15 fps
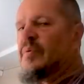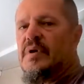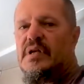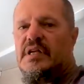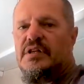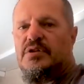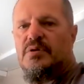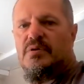
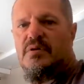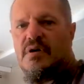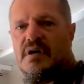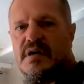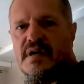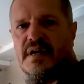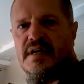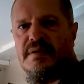we need to
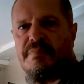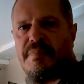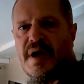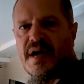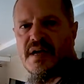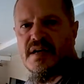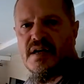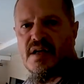
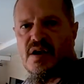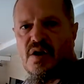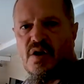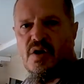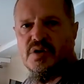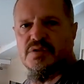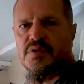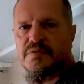unpack a
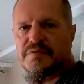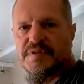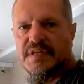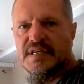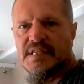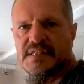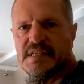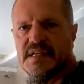lot of
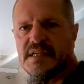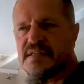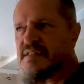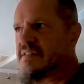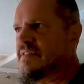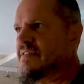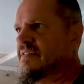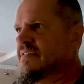things here